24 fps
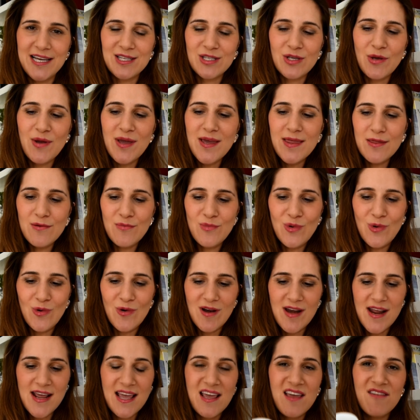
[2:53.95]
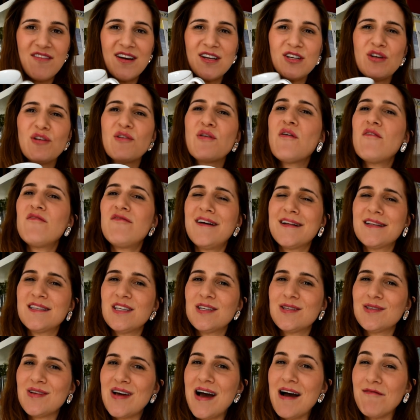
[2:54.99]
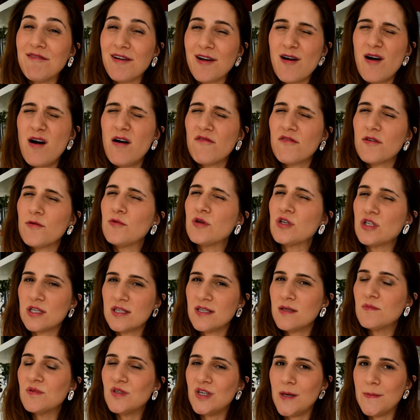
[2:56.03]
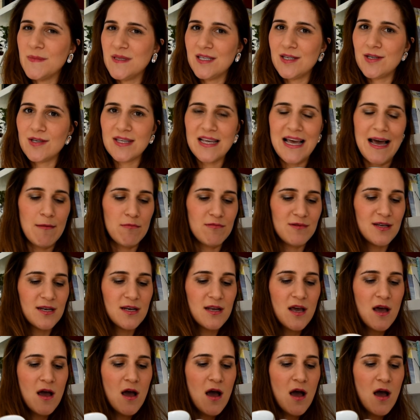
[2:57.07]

So in the morning, if I do not fancy to have a coffee, which sometimes it does happen,